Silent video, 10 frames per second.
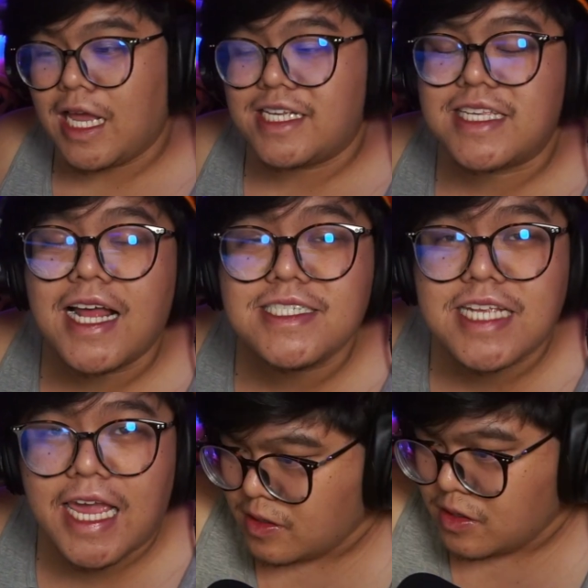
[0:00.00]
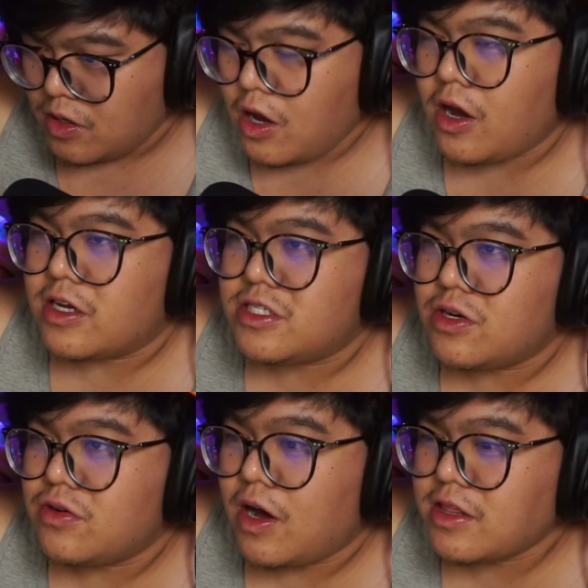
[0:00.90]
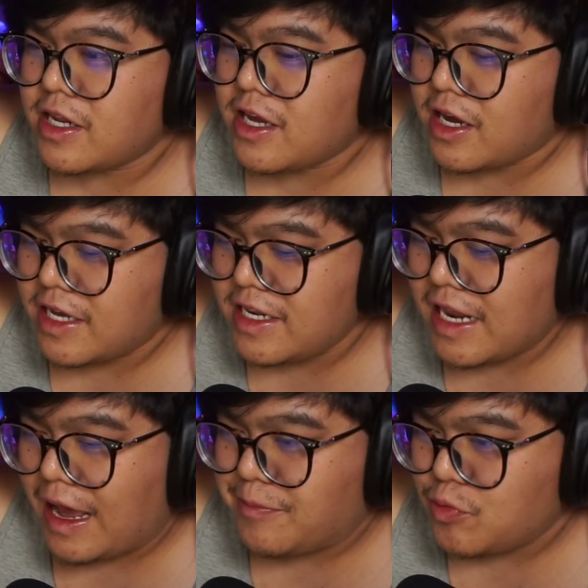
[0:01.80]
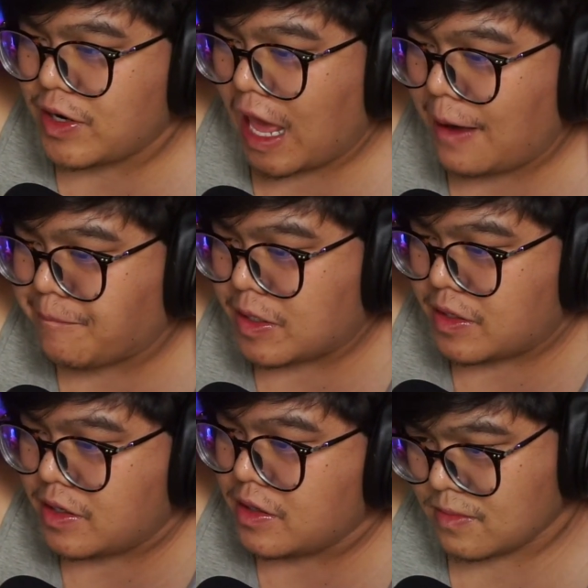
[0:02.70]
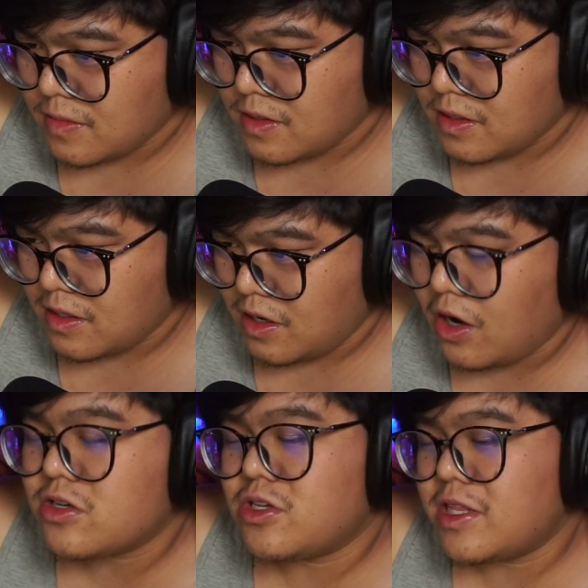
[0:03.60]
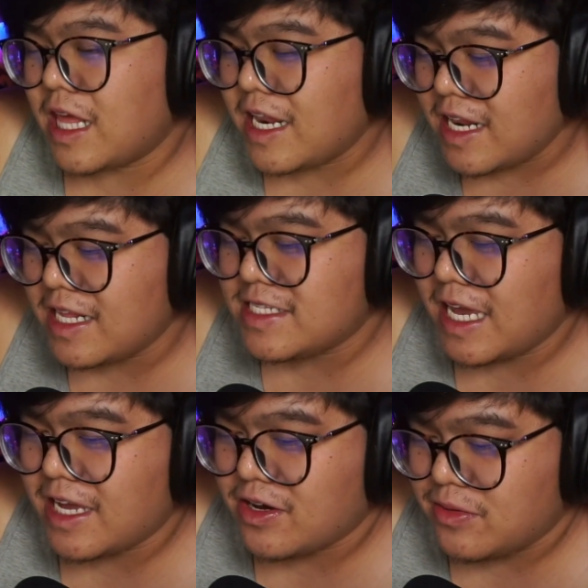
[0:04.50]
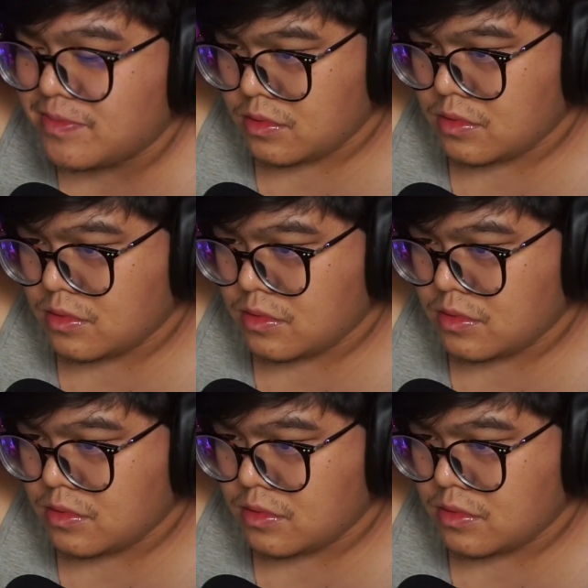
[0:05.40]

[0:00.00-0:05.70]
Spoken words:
Like Sensei. Oh, so I thought he got kidnapped. What happened? Oh, so they didn't take him.